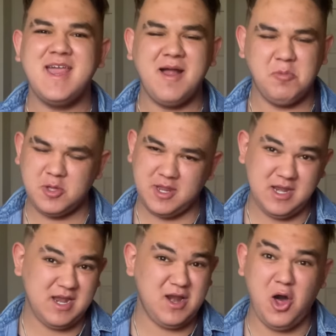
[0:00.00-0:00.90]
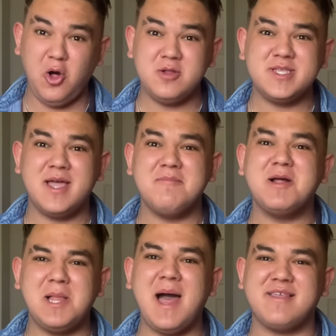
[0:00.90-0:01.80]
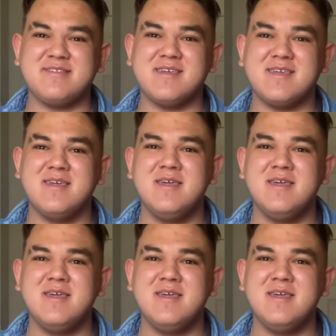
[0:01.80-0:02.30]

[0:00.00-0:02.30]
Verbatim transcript: I'm looking at an all-time classic